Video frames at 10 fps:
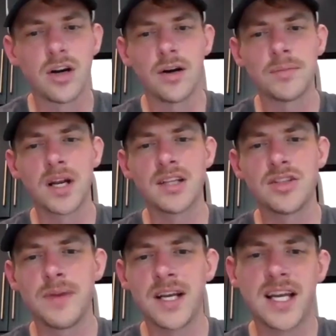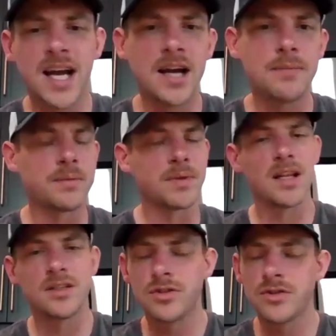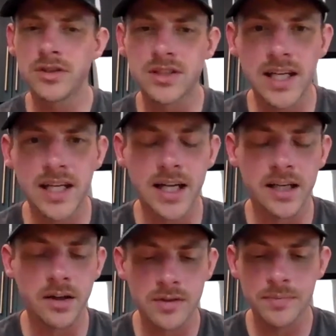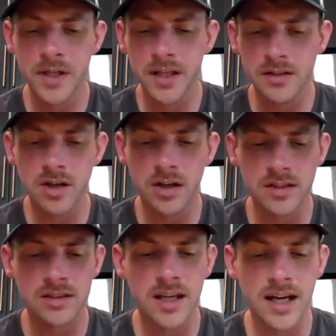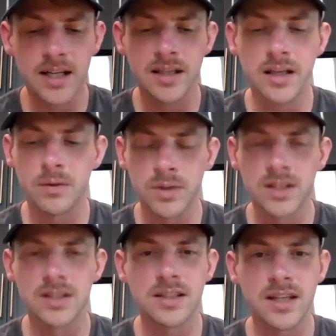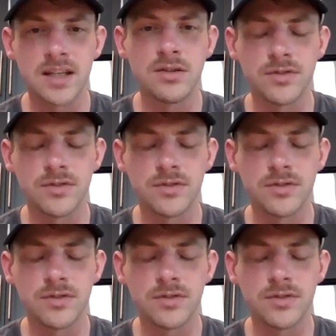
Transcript: I'm gonna let you make camp. I'm gonna let you do your thing. I know it's been an exhausting day. I really thank you